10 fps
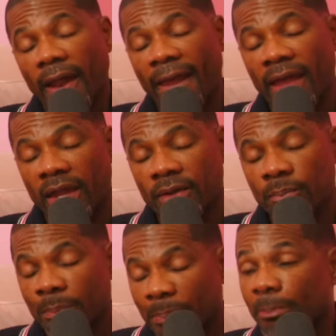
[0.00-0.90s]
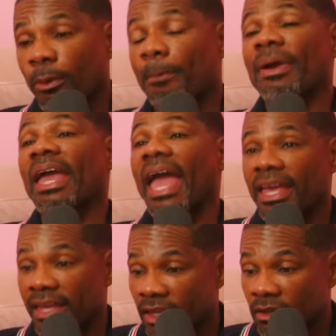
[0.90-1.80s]
and people
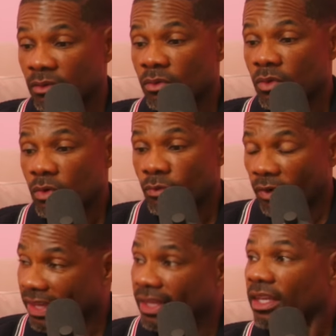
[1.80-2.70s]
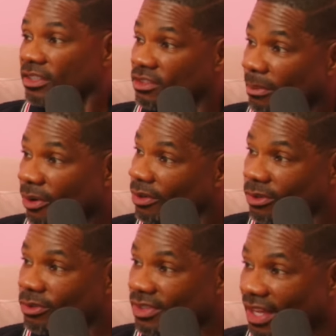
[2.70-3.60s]
paying for healings and
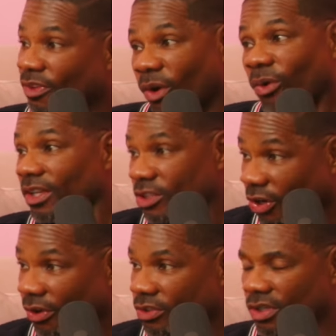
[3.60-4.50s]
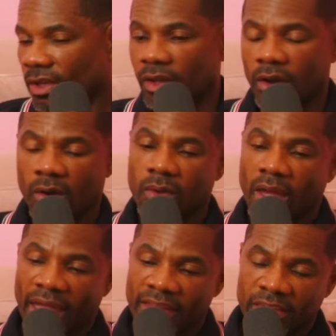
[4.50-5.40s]
miracles in the early church, you know?
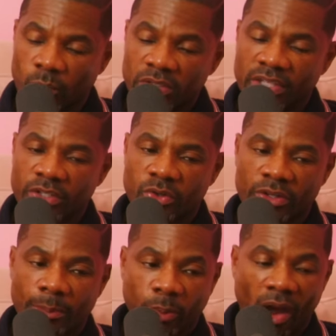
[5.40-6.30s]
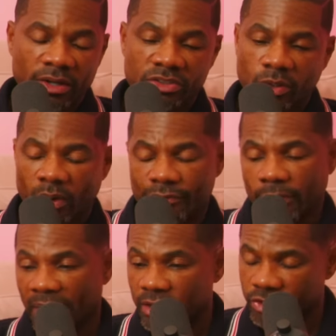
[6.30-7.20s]
And then we see during the Protestant
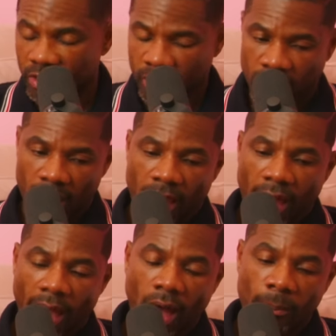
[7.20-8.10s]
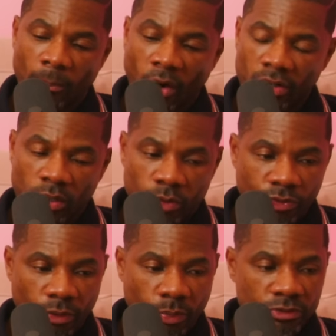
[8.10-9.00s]
Reformation how Martin
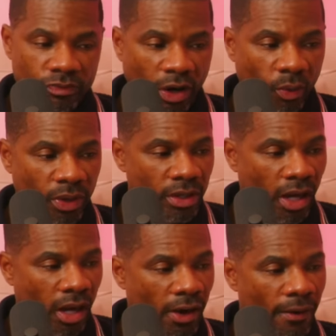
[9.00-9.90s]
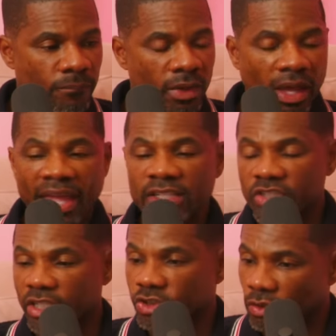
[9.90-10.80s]
Luther was very
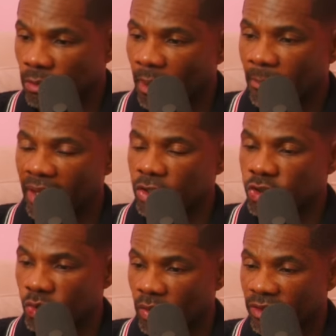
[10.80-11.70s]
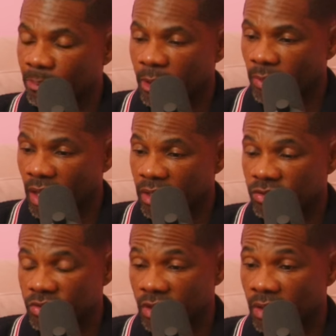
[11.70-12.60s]
intentional by making sure that people
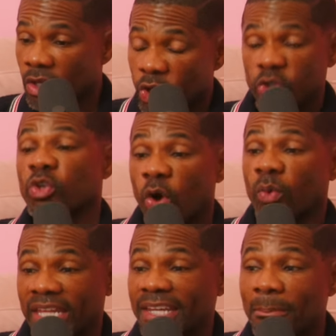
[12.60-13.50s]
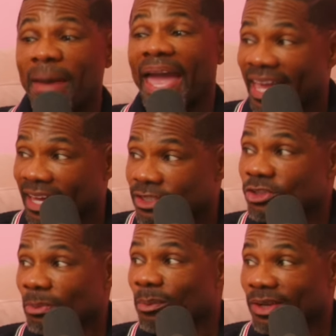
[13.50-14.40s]
understood you don't need man
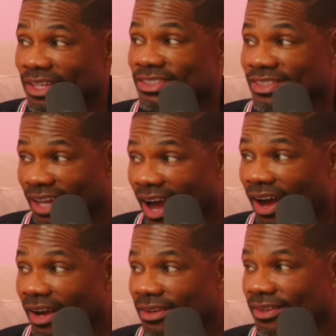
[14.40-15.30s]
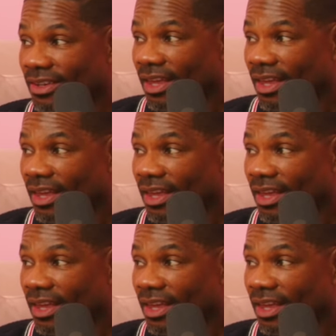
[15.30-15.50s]
to be able to get to God.